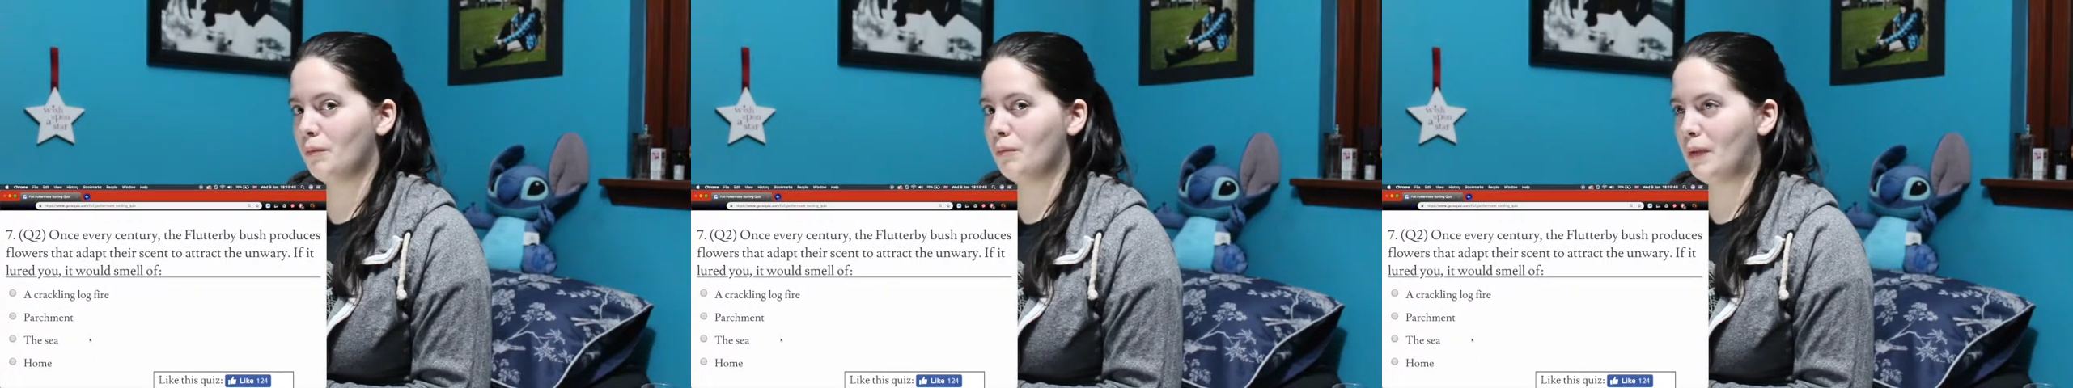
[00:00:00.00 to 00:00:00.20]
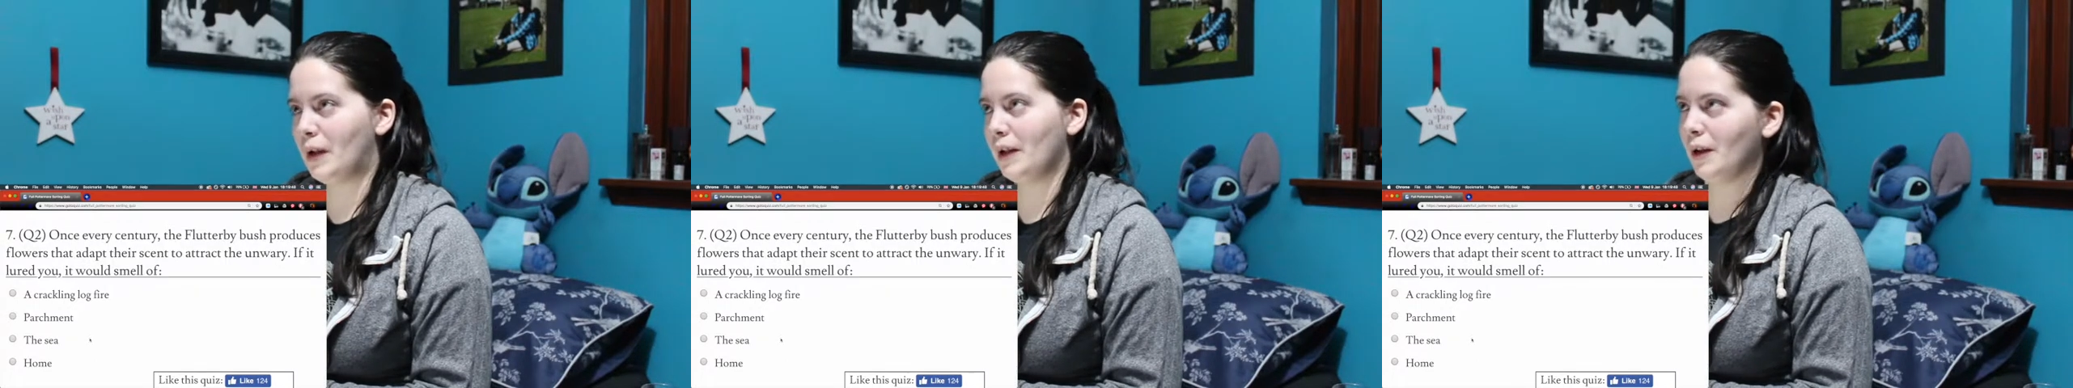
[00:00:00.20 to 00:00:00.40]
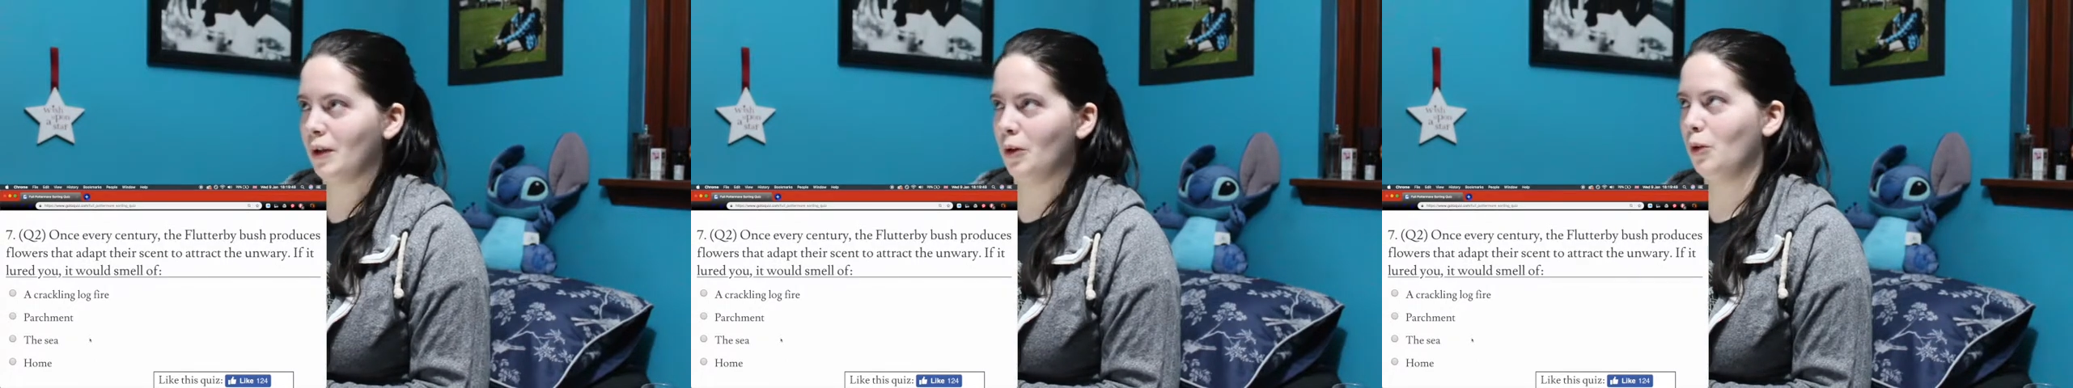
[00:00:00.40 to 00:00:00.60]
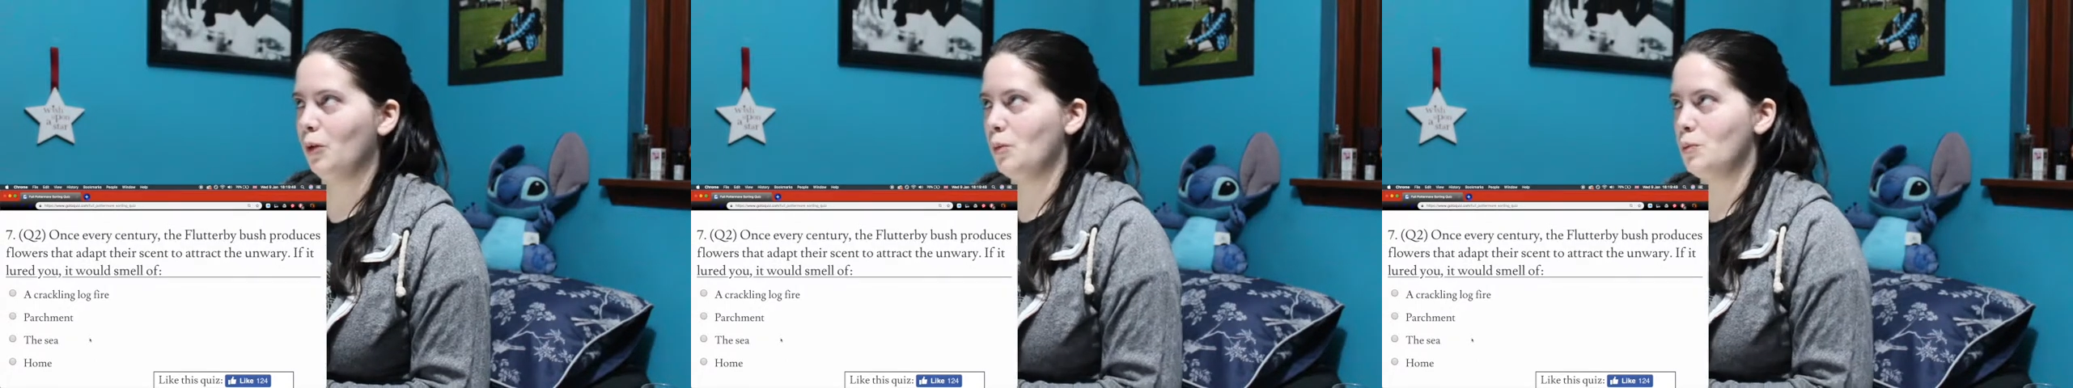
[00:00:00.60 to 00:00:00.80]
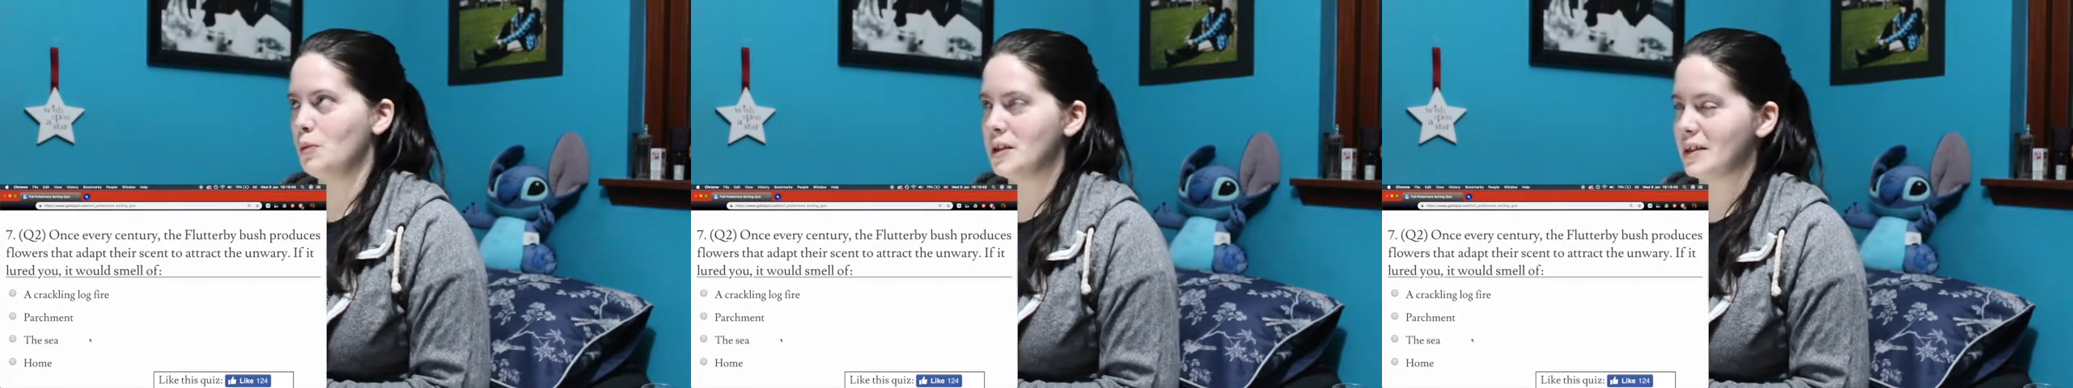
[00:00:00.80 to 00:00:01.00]
my
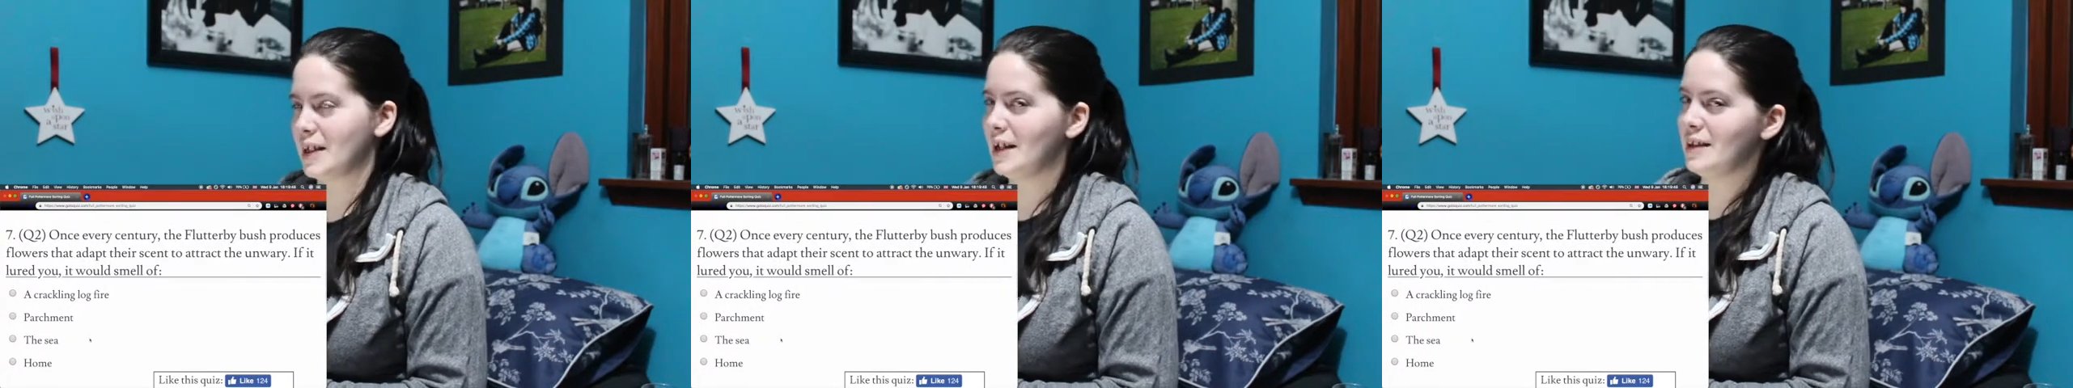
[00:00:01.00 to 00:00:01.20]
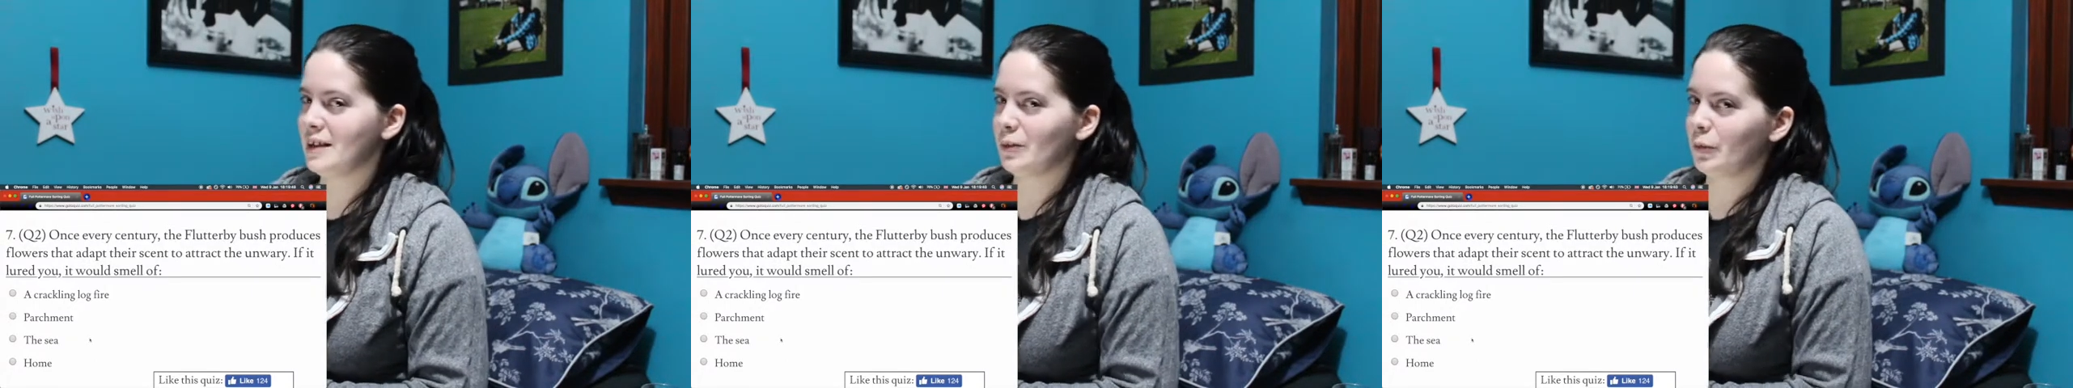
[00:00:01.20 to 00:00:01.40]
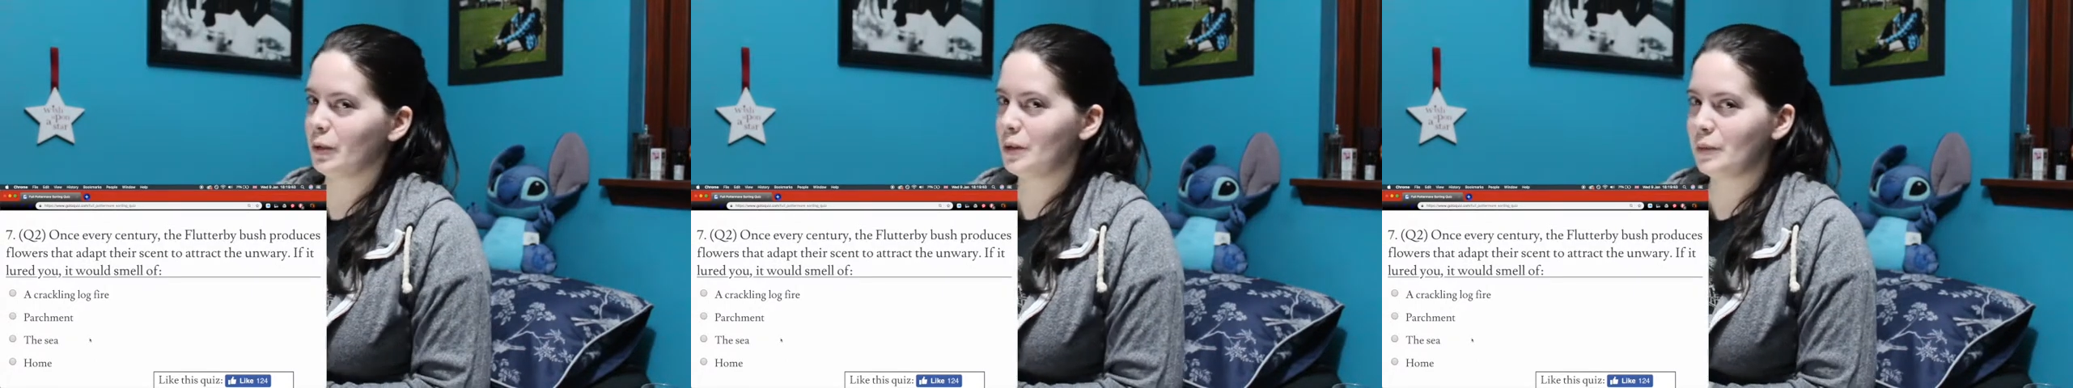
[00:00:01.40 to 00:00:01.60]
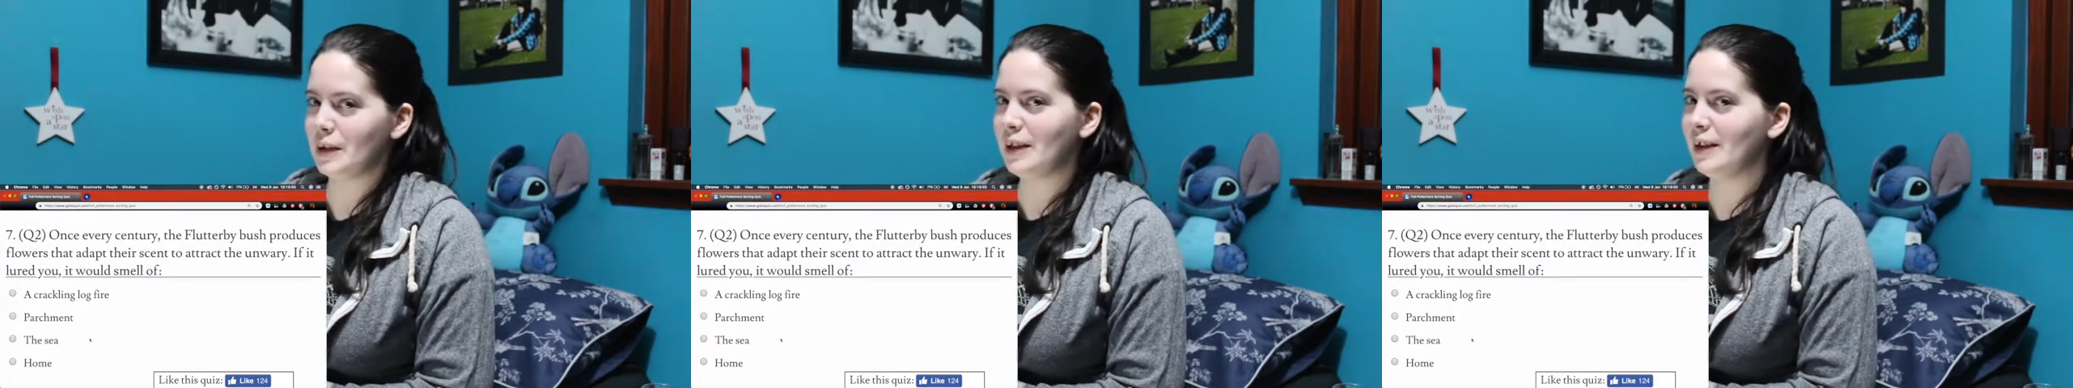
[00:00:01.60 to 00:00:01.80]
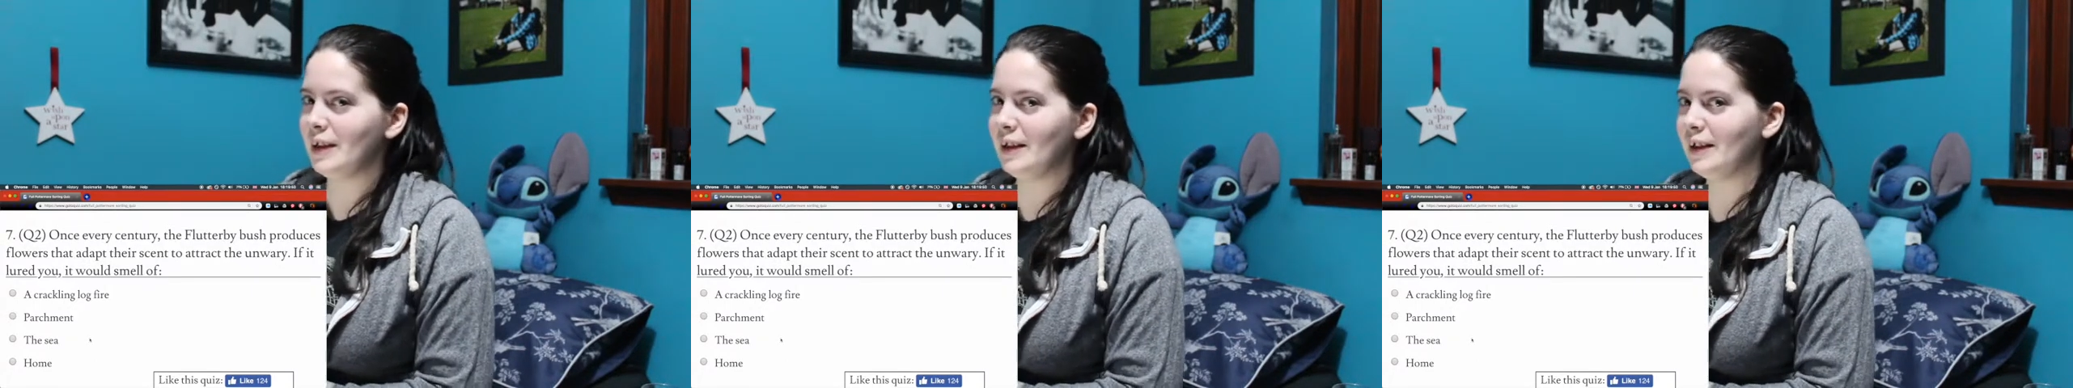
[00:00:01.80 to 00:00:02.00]
home scent would
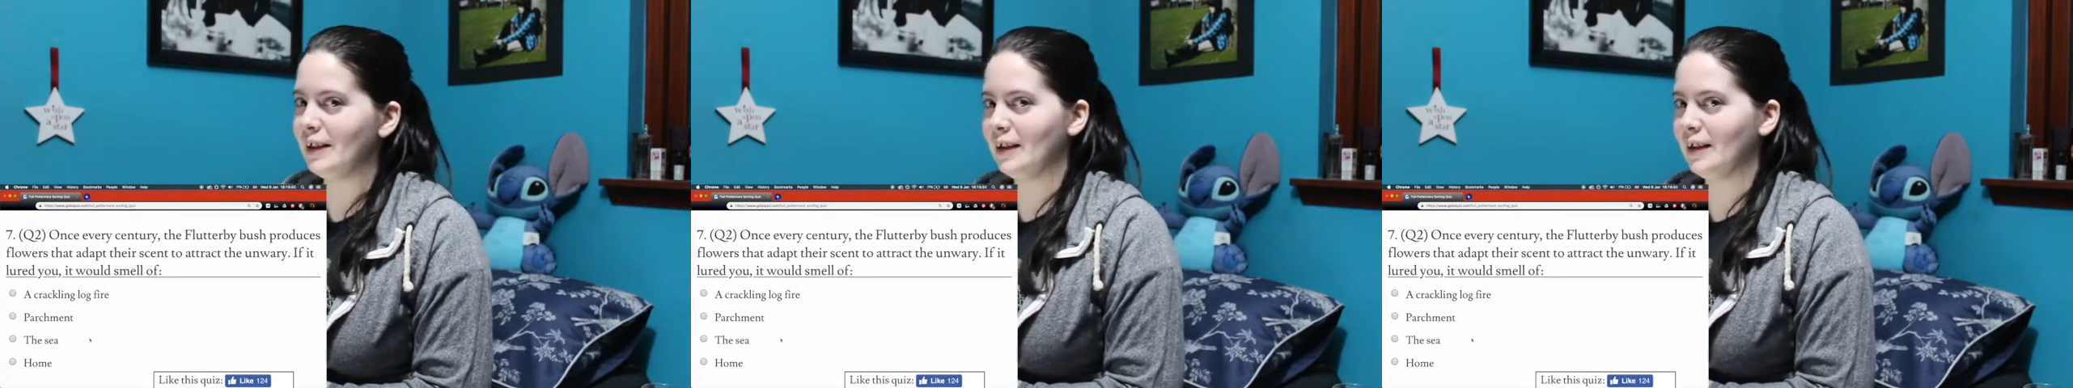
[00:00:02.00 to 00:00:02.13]
be.